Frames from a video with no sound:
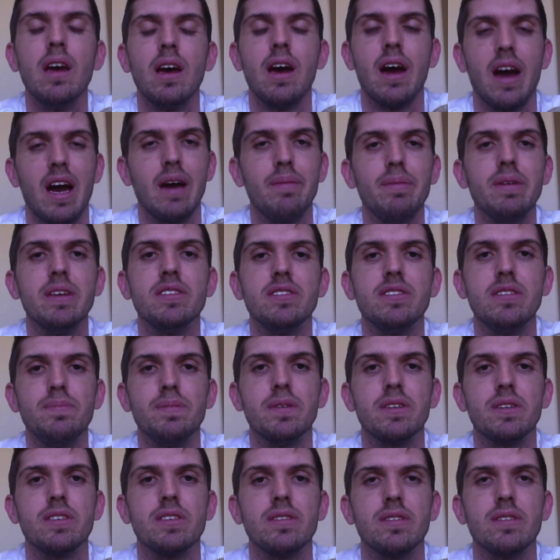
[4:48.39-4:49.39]
hobby
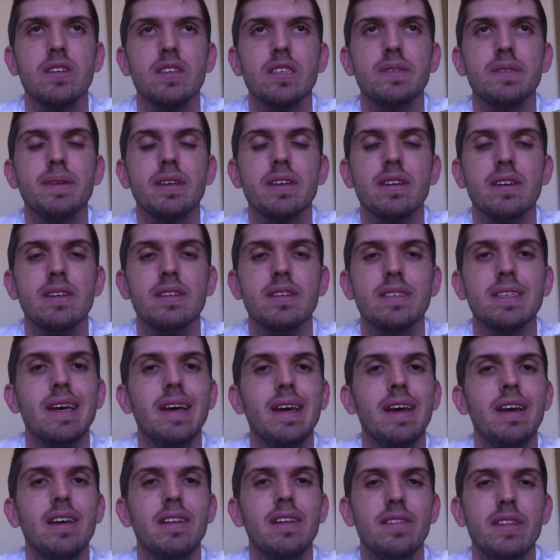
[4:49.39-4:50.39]
superstars because
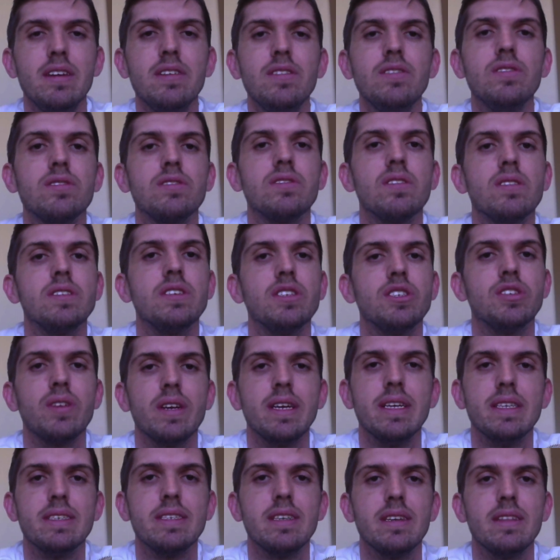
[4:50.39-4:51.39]
Then you start to
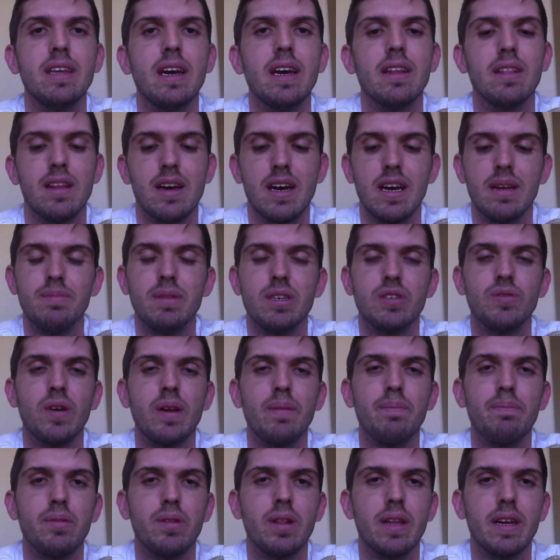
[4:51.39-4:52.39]
transcend that line
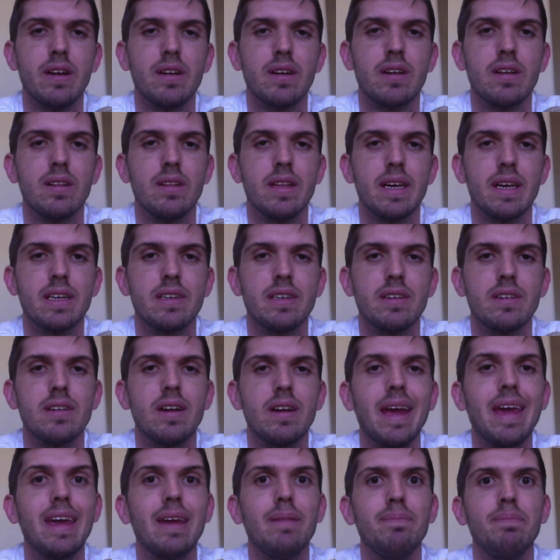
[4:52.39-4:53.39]
between player collector
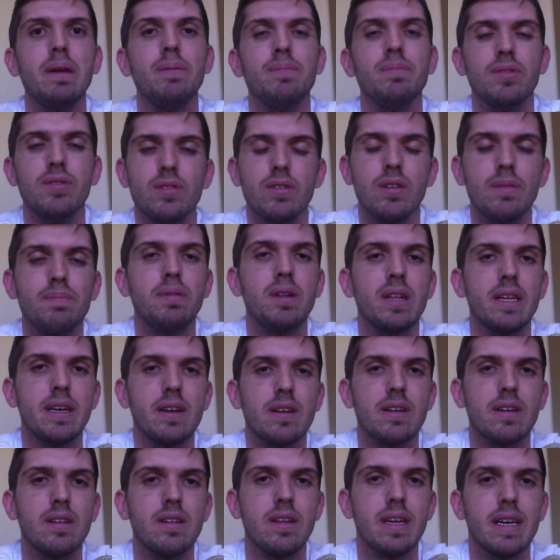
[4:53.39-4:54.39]
and people who are
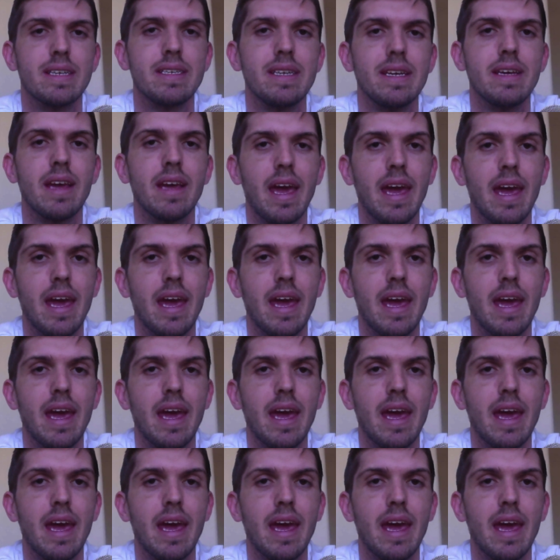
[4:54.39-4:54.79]
player collecting